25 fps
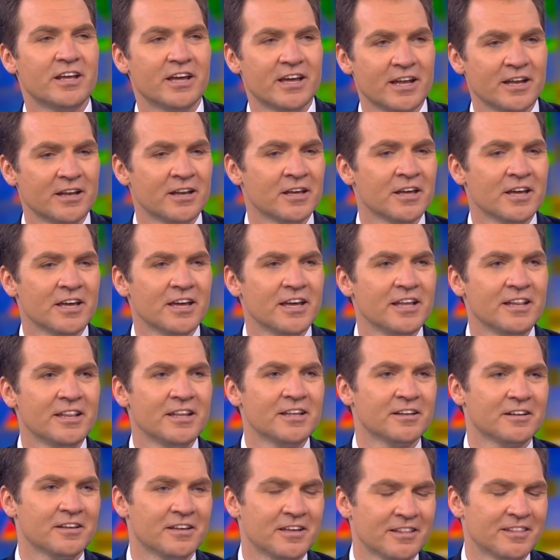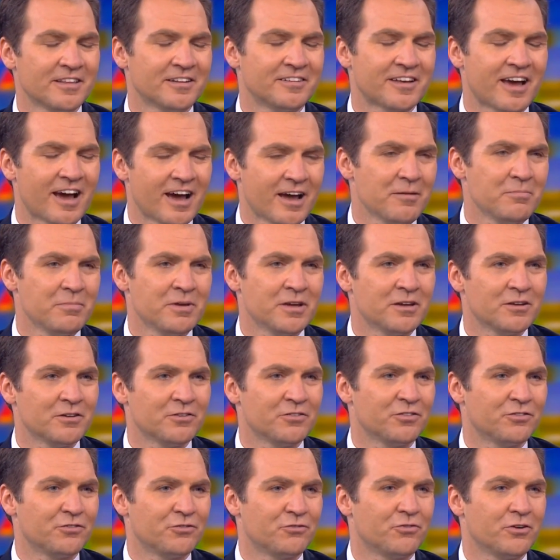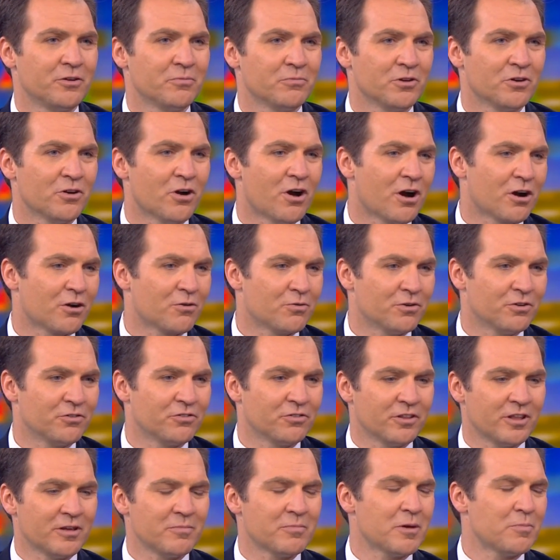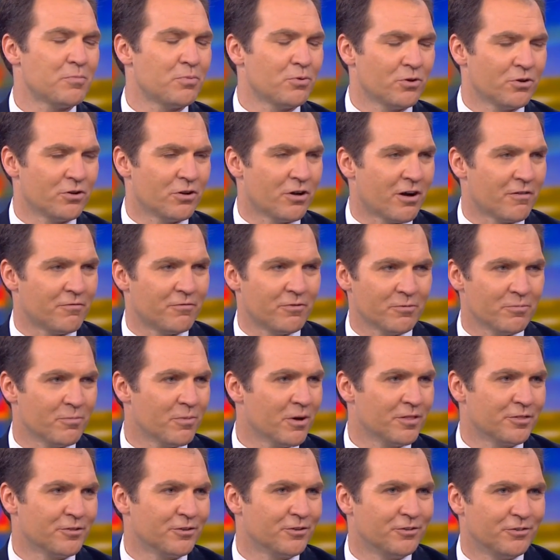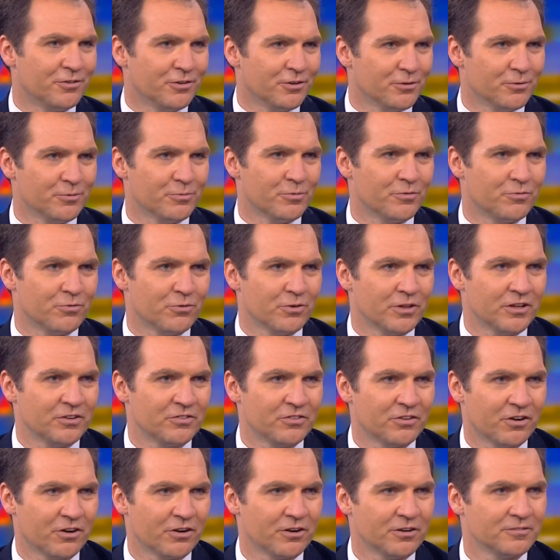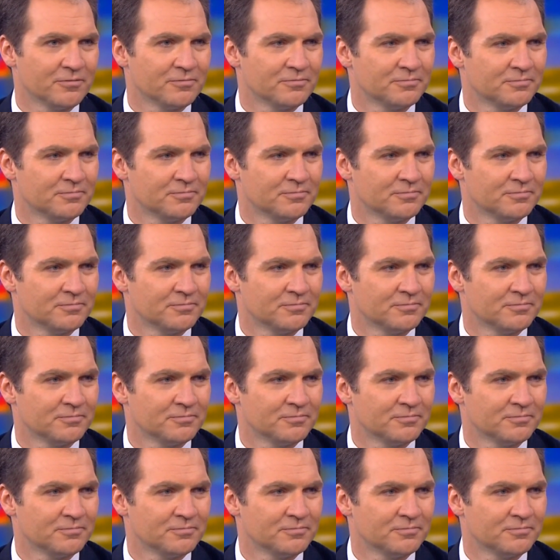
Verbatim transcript: And the timing is extremely awkward, so they may put it off a month or two before they start.